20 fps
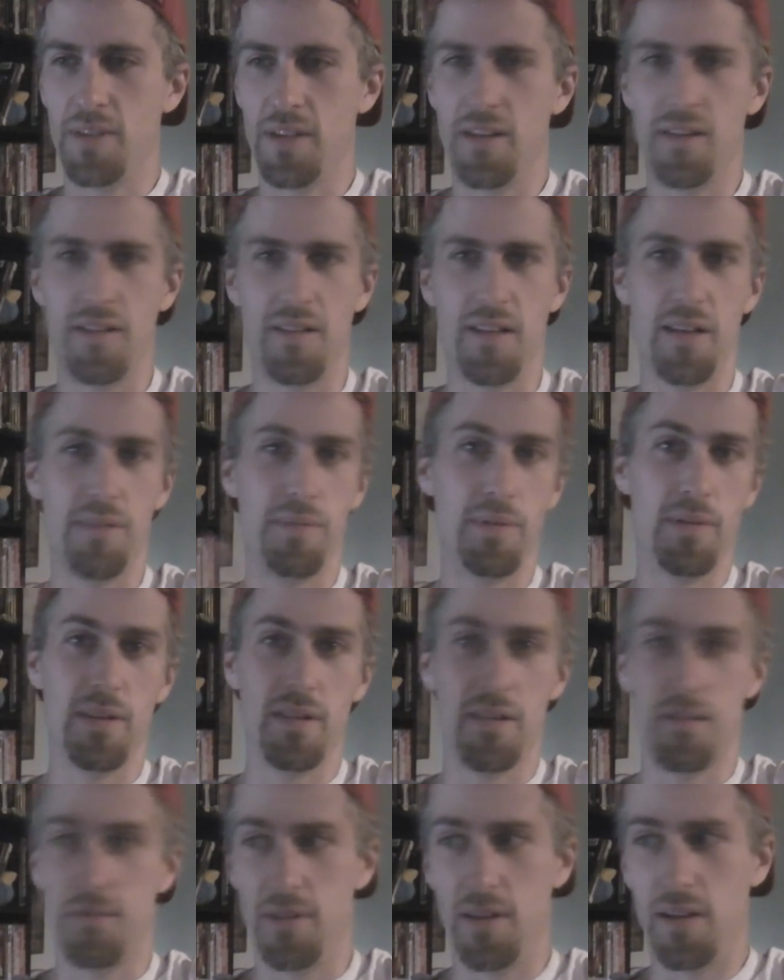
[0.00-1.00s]
I know a lot of people
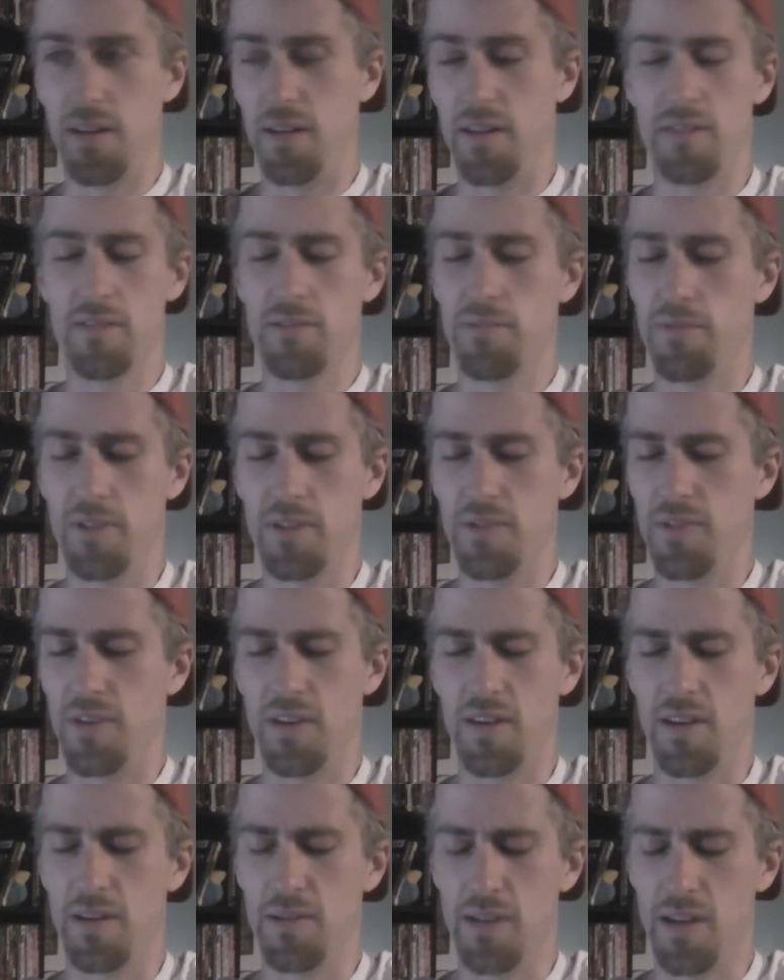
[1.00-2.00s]
out there might not like sports
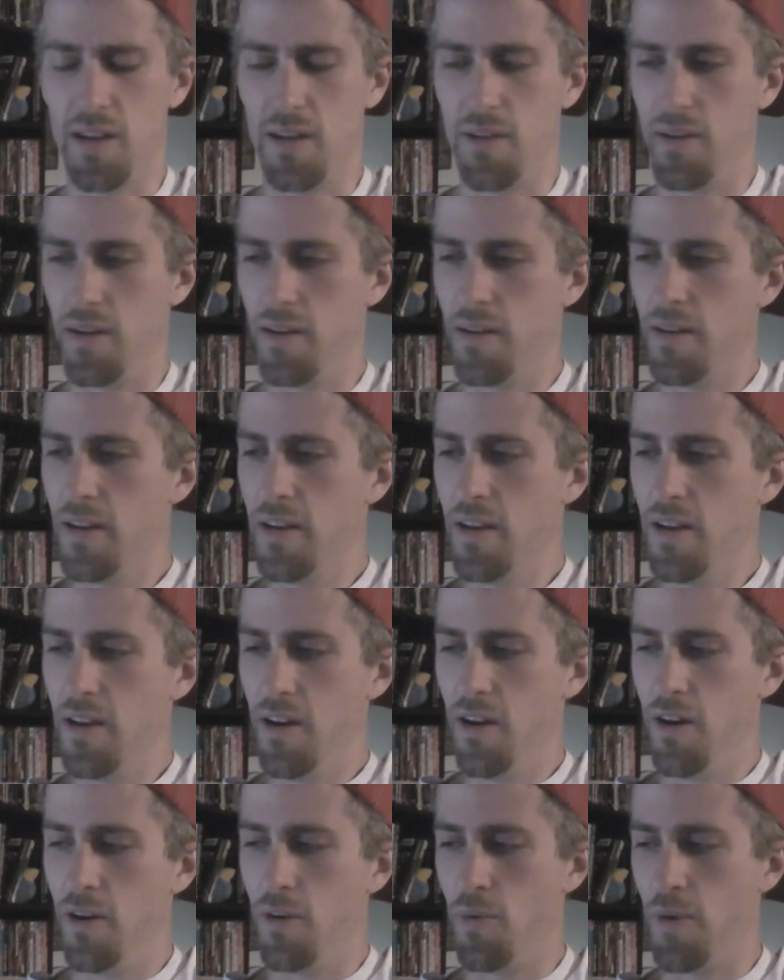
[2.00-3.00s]
video games. Anyway,
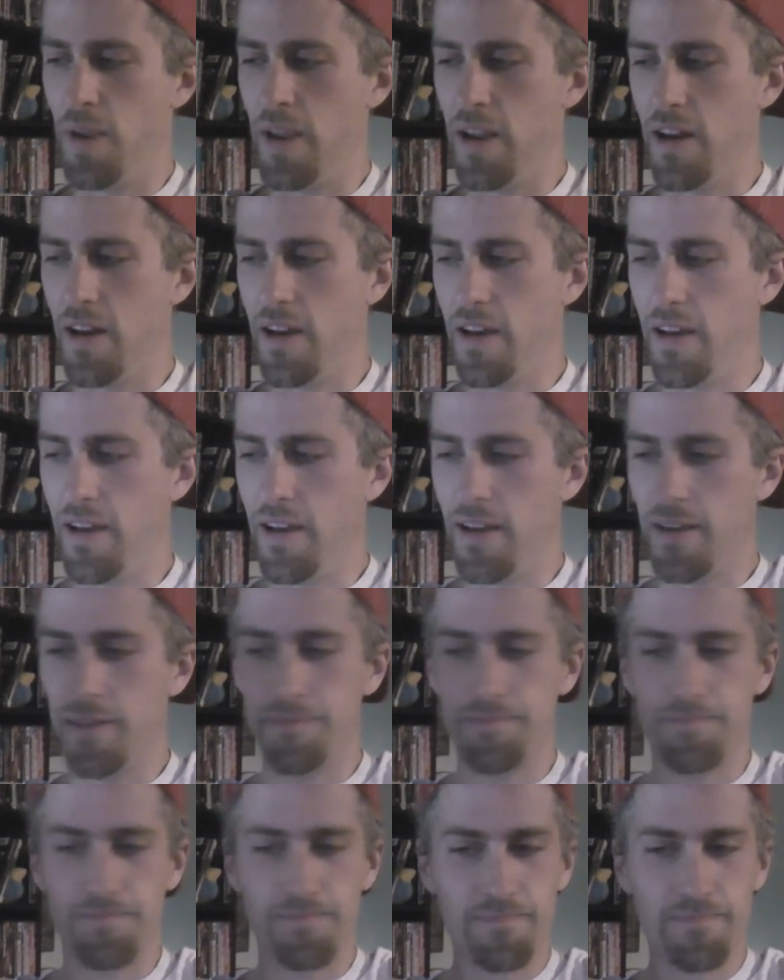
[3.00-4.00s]
Arena,